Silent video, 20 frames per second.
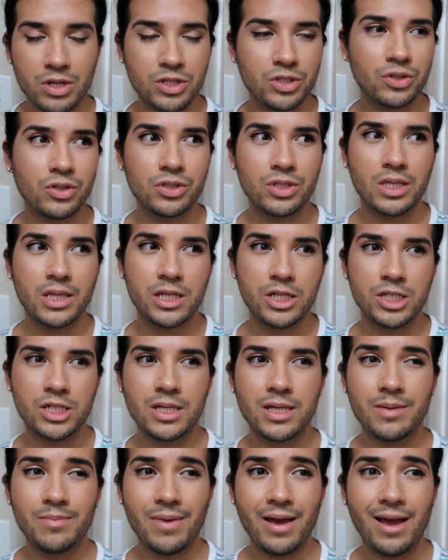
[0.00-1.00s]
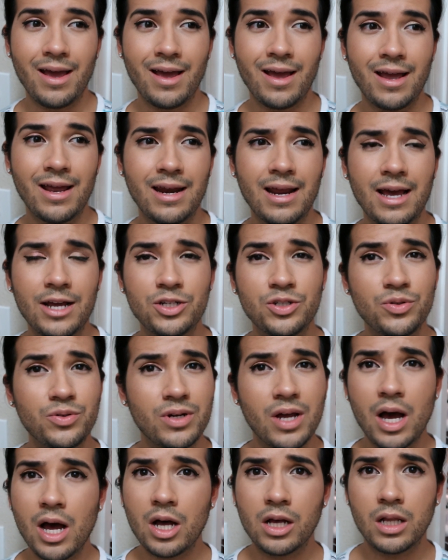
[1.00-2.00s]
want to go to the gym and I do
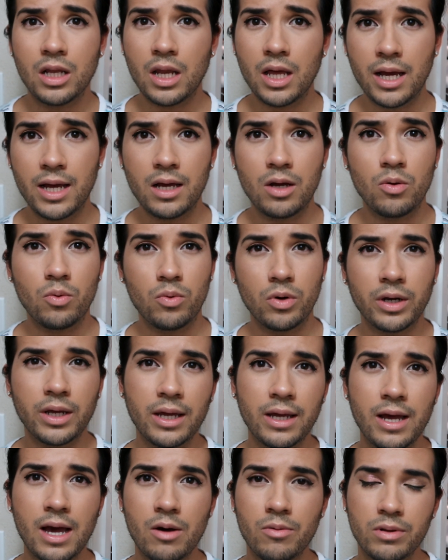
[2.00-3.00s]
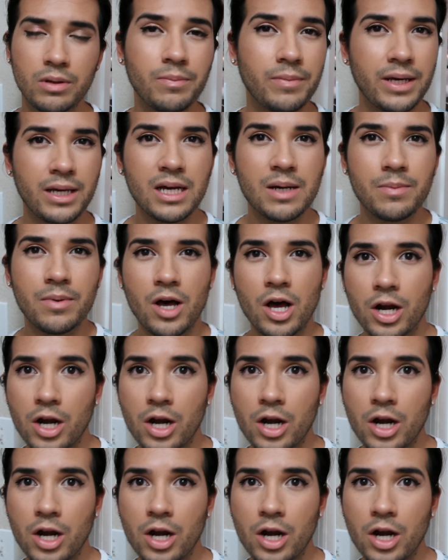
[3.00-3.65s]
not like working out with makeup